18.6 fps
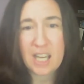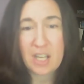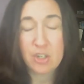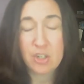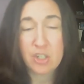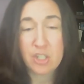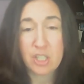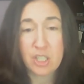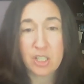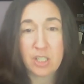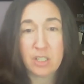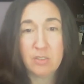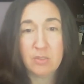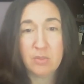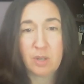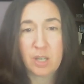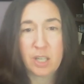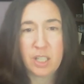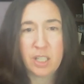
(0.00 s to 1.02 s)
energy,
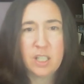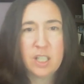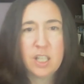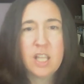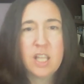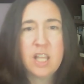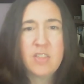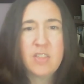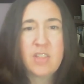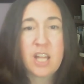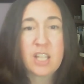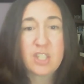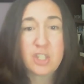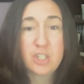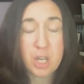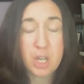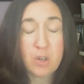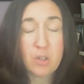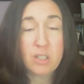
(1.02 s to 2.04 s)
right? That's
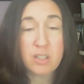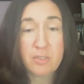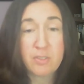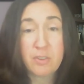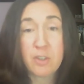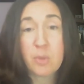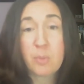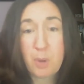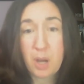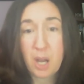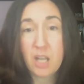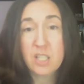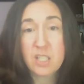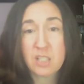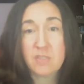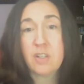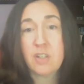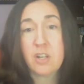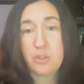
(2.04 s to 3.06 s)
generally very
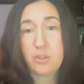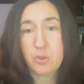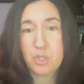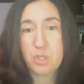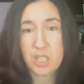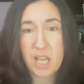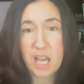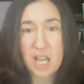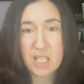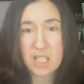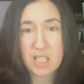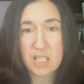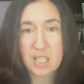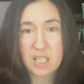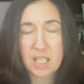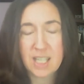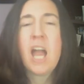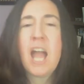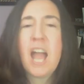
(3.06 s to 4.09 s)
positive and
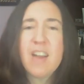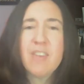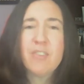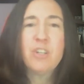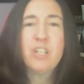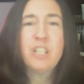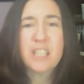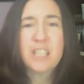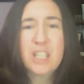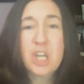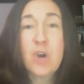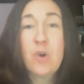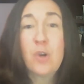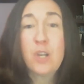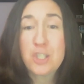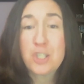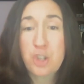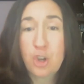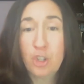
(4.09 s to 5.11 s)
enthusiastic. Every Leo
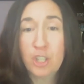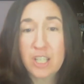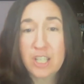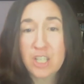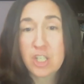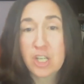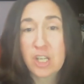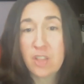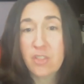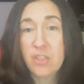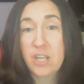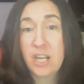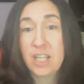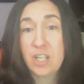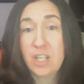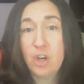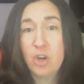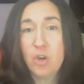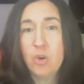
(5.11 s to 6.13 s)
adult and child that I
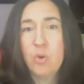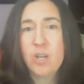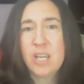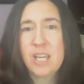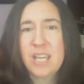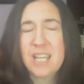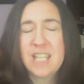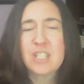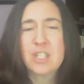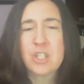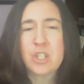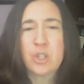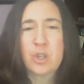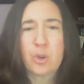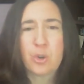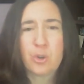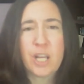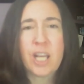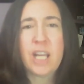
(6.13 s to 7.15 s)
know is
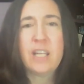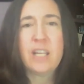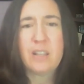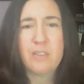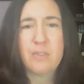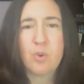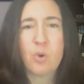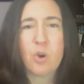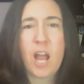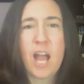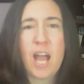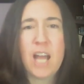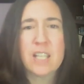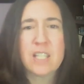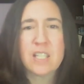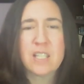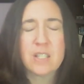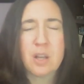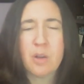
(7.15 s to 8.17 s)
creative or
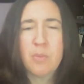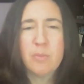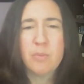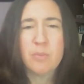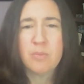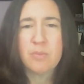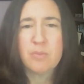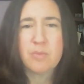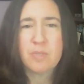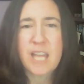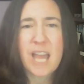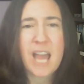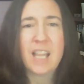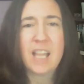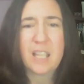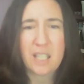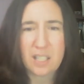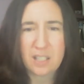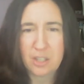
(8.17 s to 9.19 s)
has some
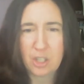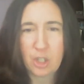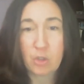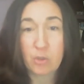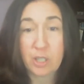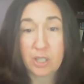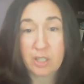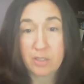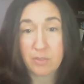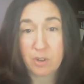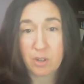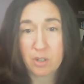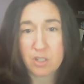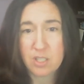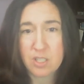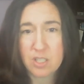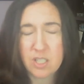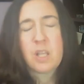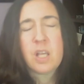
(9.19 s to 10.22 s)
talent in the creative
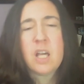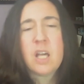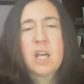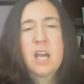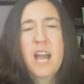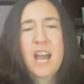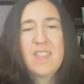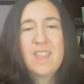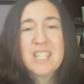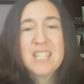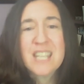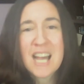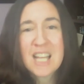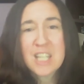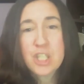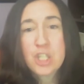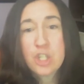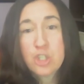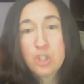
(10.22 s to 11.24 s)
arts. And this
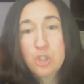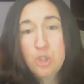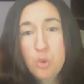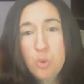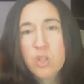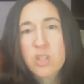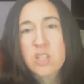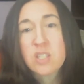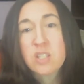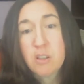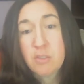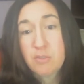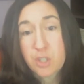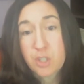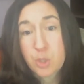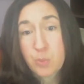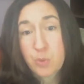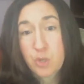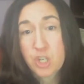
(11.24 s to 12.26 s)
has to do with self
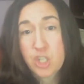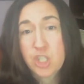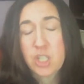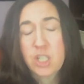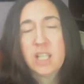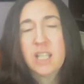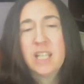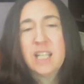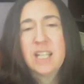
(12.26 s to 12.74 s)
expression